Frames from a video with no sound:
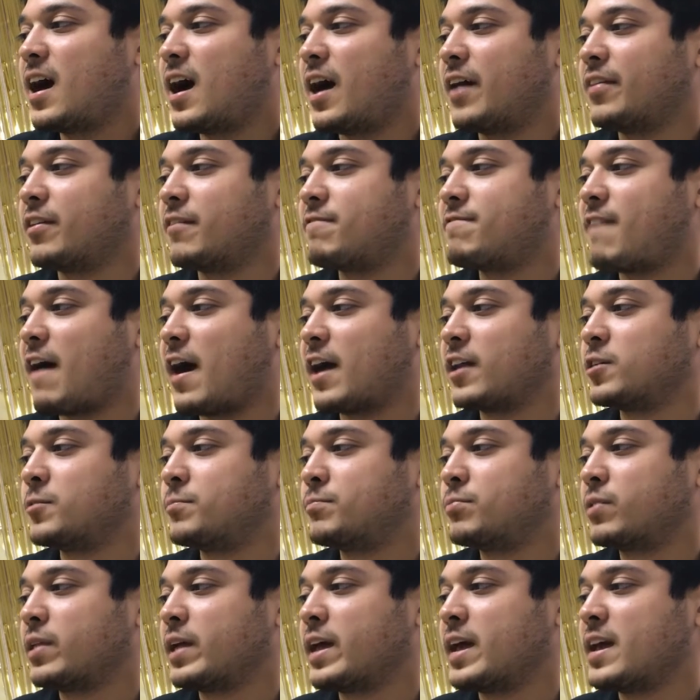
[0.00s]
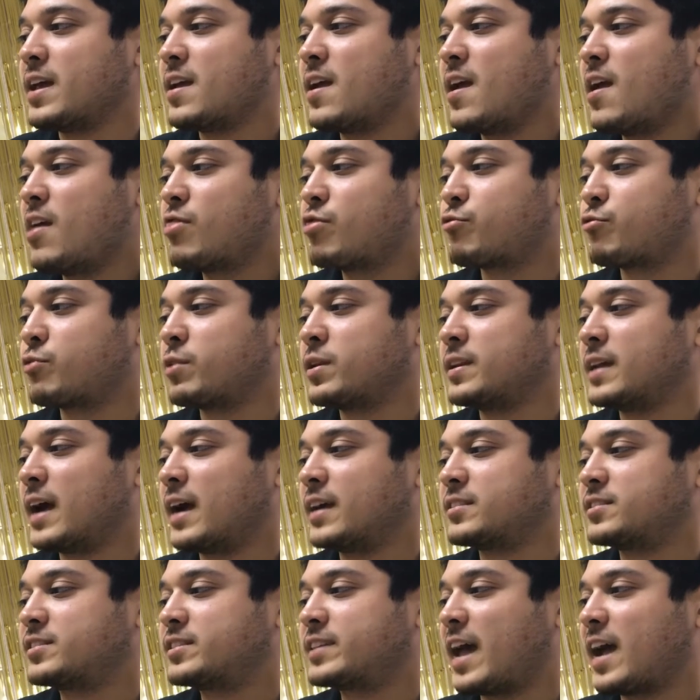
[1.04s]
On the final play, three
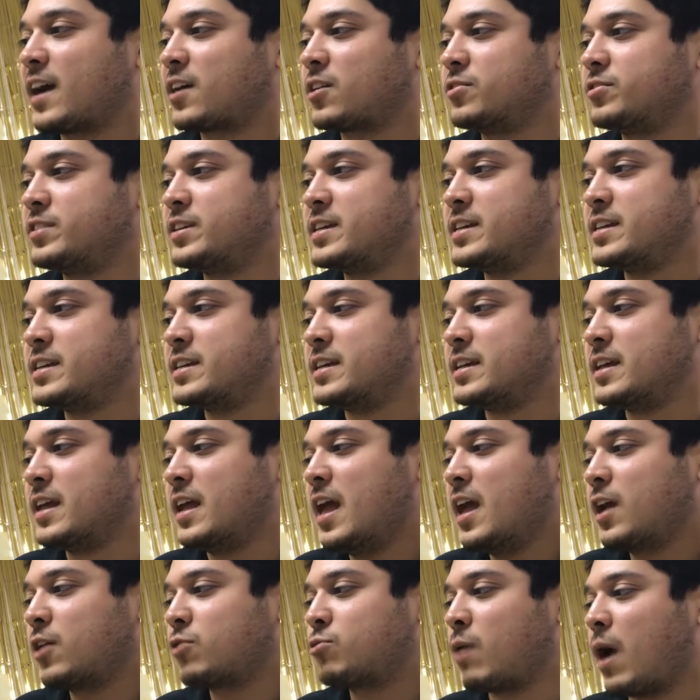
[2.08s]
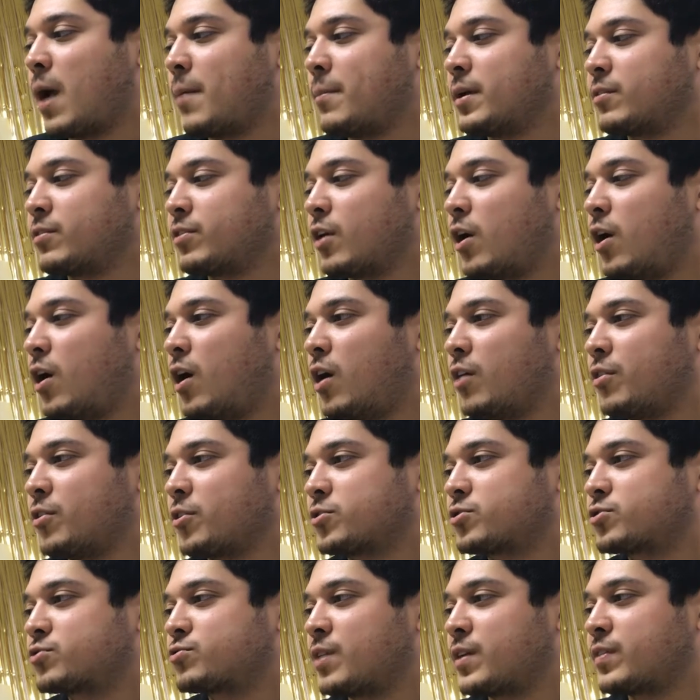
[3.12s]
Knights tackled Tiki, grabbing with all their
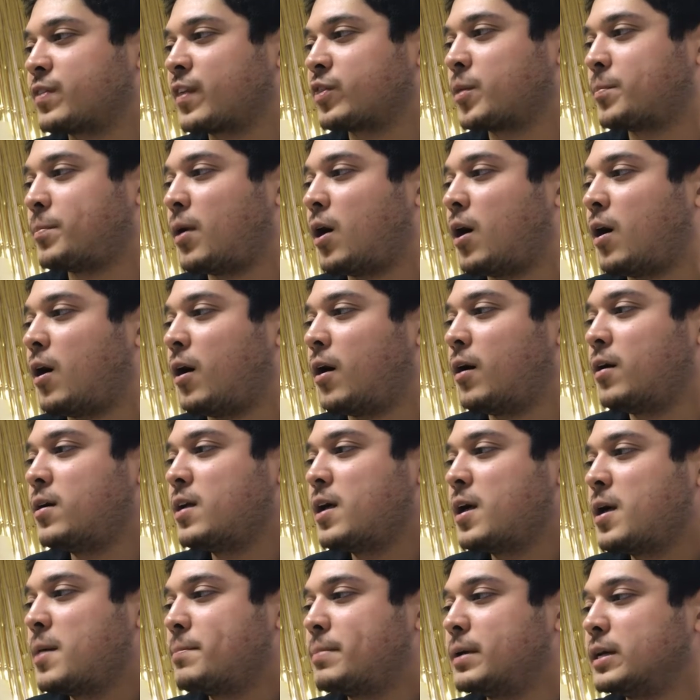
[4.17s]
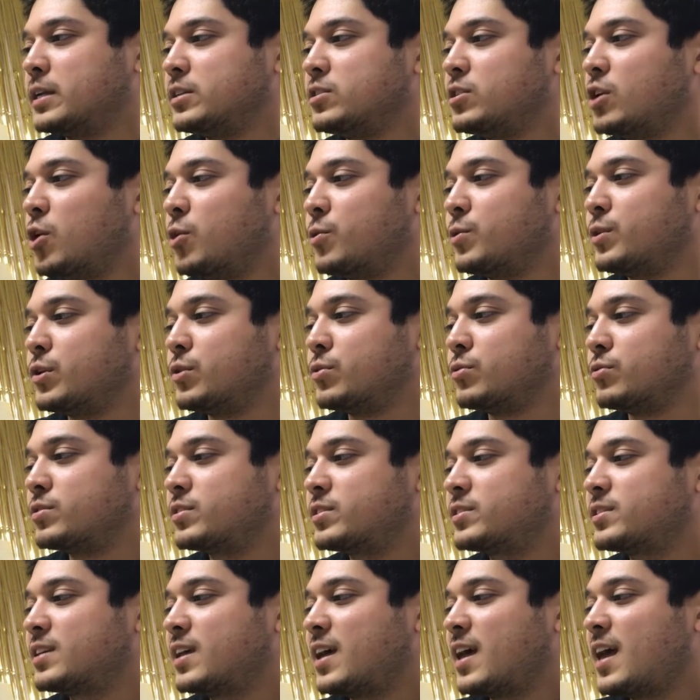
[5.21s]
strength at the ball. But no
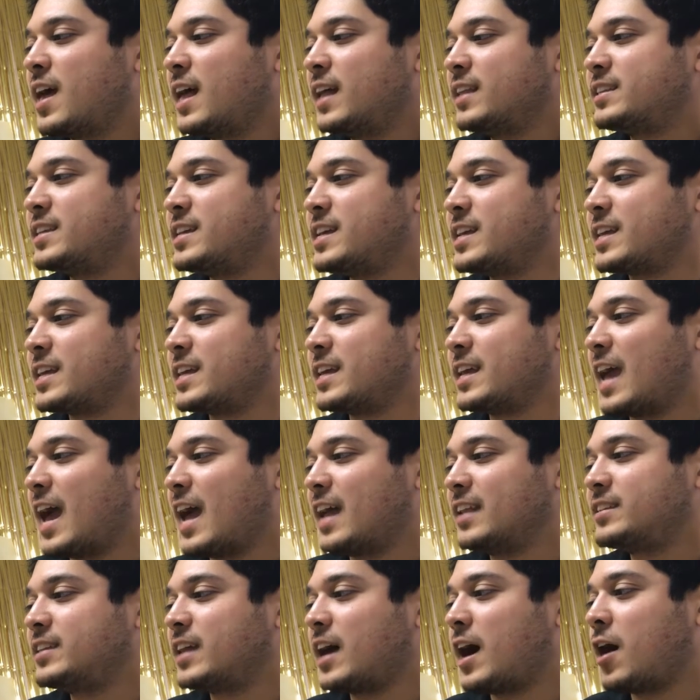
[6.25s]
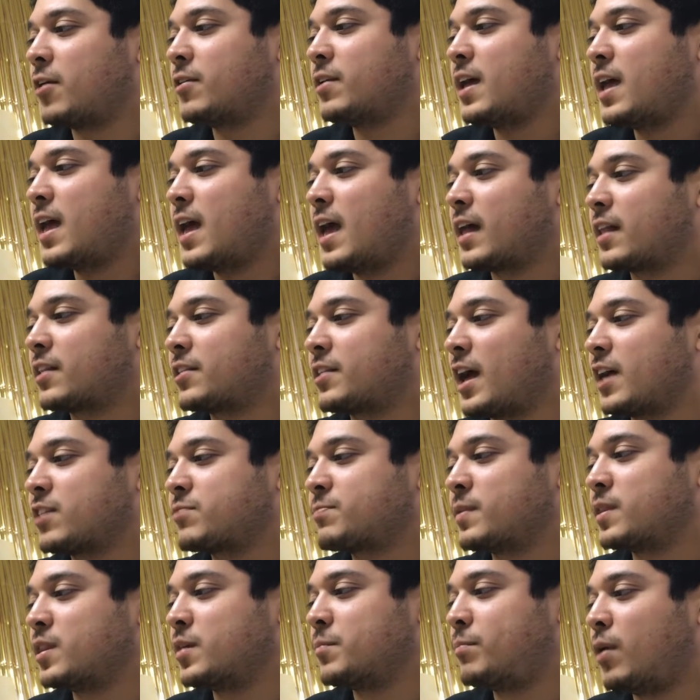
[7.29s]
use. Tiki, head down and
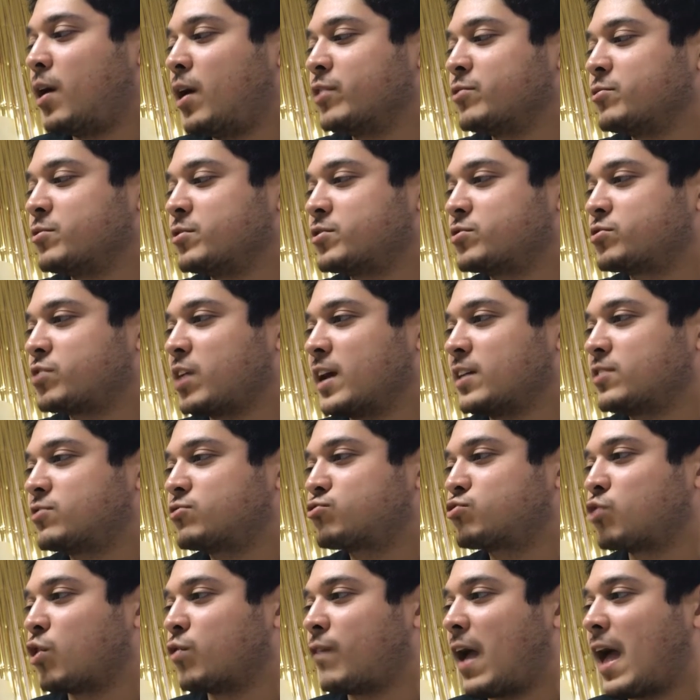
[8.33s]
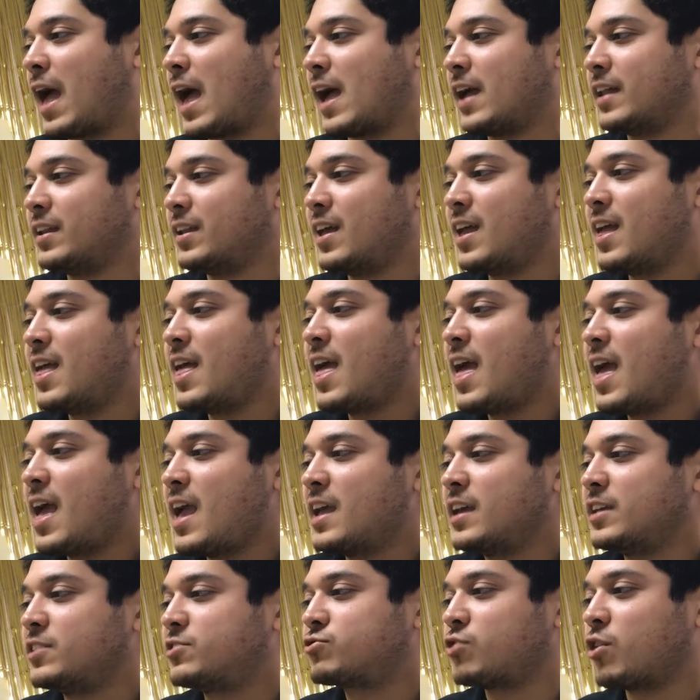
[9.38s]
clasping the ball to his chest, drove ahead.
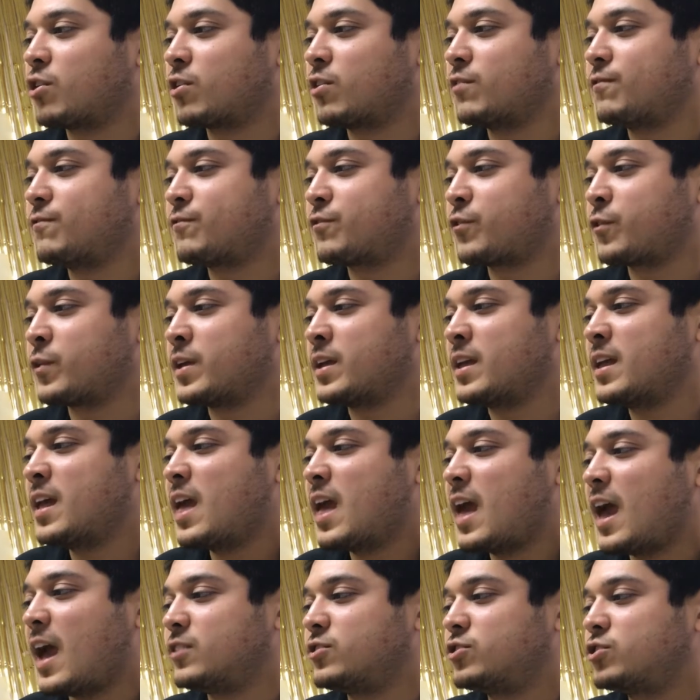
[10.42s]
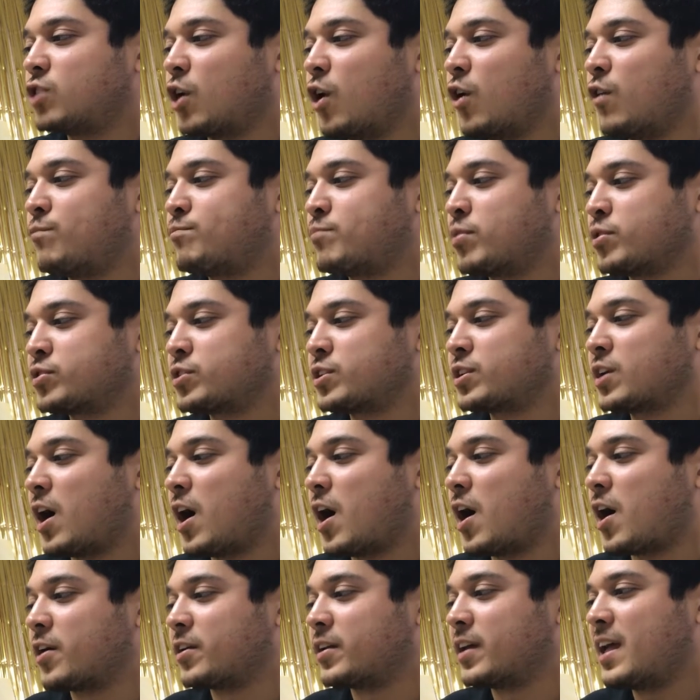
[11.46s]
He struggled free and dove, pushing
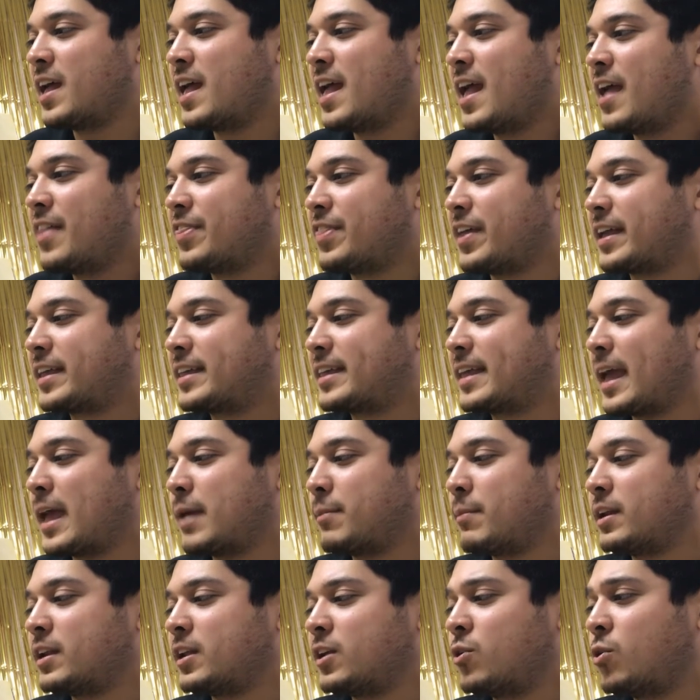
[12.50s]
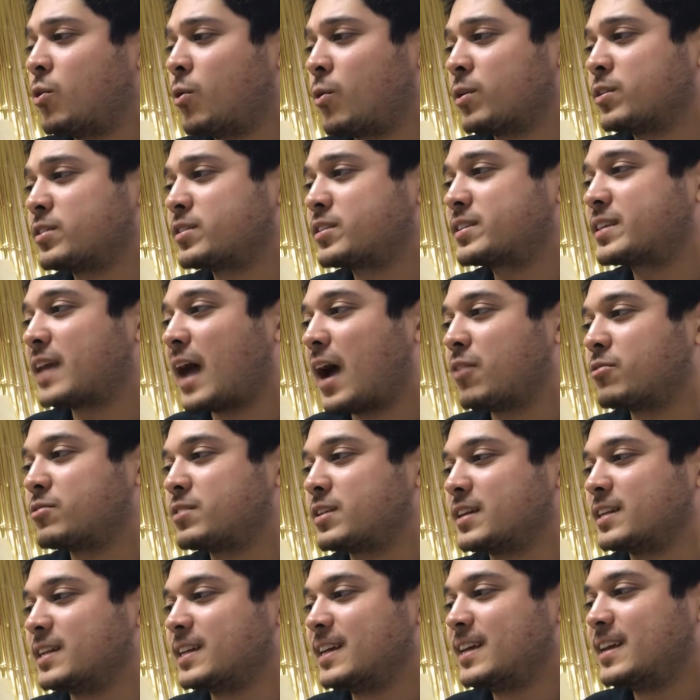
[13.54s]
hard. The game-ending horn
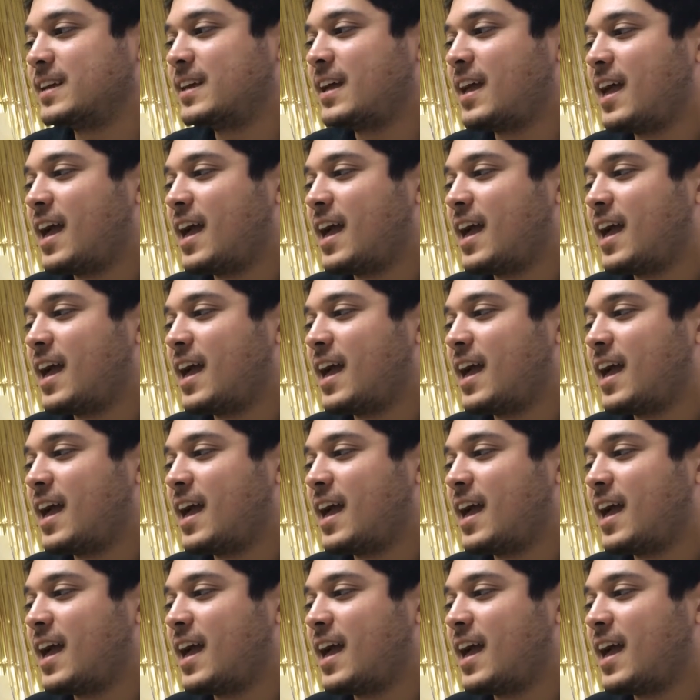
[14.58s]
sounded.